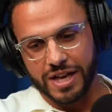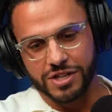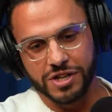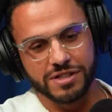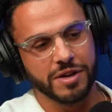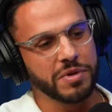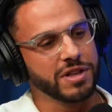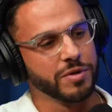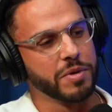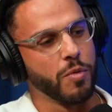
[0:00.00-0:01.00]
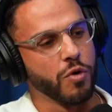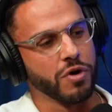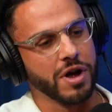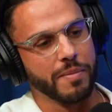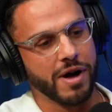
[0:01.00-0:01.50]
Jay, tell me a little bit
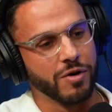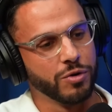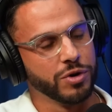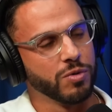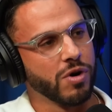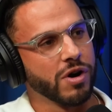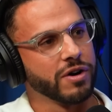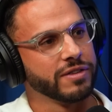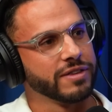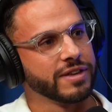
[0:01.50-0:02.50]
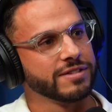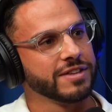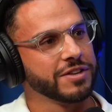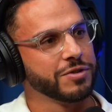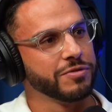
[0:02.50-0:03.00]
more about who you are and the things
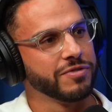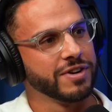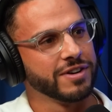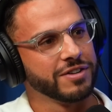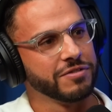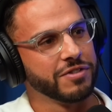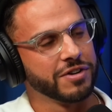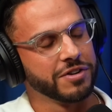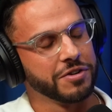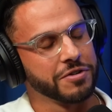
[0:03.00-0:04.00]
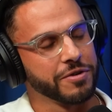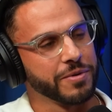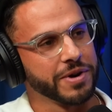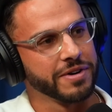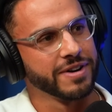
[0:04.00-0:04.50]
that you've done in your
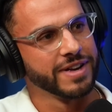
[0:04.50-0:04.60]
career.